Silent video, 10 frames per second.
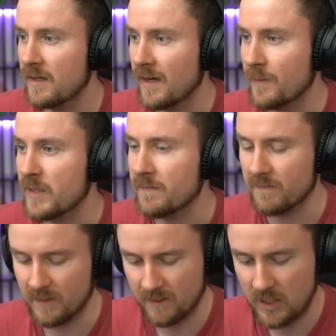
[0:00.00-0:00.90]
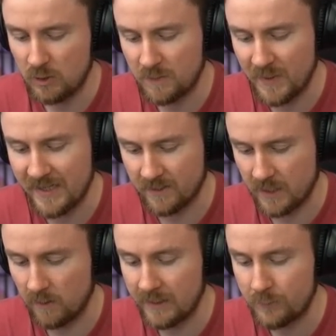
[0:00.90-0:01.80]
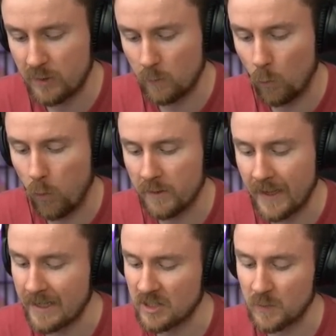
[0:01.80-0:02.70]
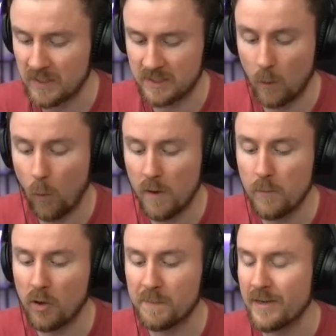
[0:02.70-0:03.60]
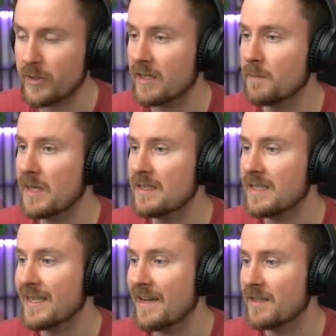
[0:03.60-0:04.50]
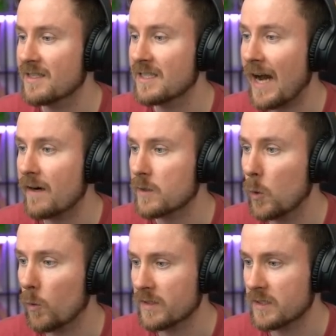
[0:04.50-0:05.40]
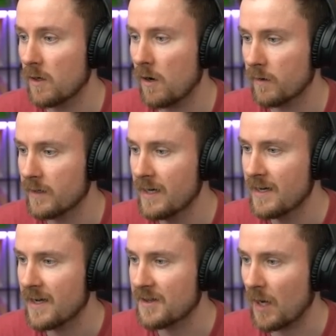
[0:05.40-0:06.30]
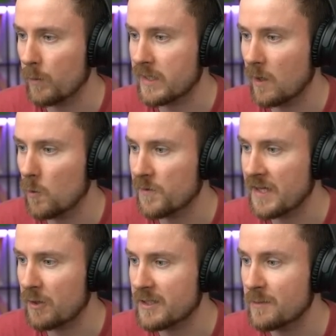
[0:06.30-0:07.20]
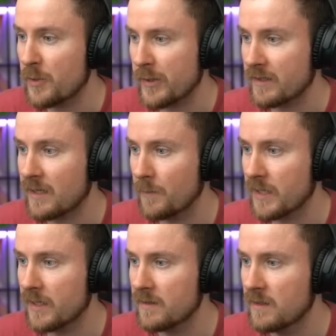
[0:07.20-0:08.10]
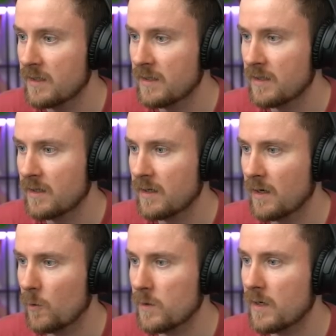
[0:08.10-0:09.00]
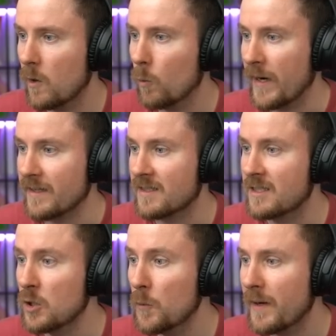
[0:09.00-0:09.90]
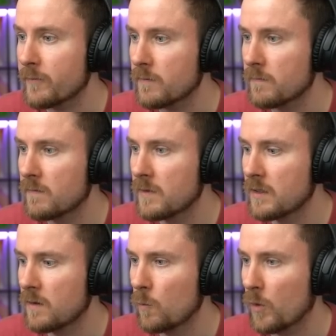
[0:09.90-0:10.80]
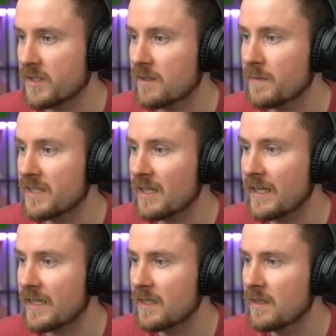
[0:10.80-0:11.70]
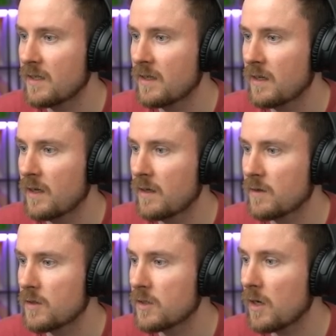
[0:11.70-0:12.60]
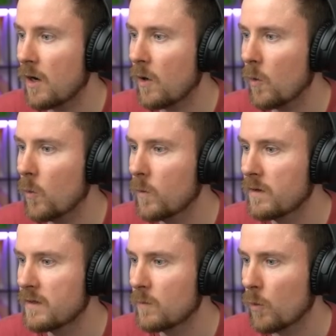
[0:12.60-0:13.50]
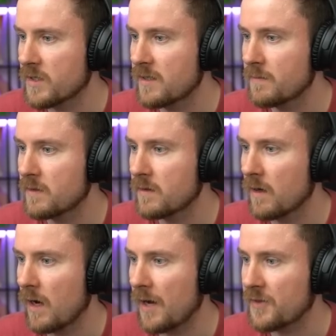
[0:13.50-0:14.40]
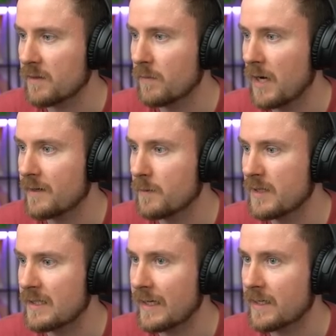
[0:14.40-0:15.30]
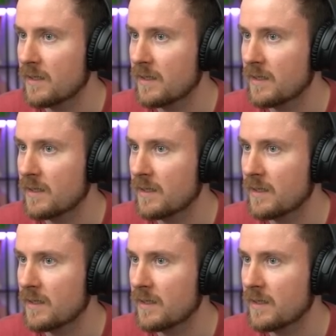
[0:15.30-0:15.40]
I mean, those buildings are literally on one H P. So one more Baby Dragon ability and this entire core is gone. And there we go. There's the Baby Dragon coming in. Oh no. Wait, it's two baby. Was it a misclick? No. Was it a... I think it might have been a misclick.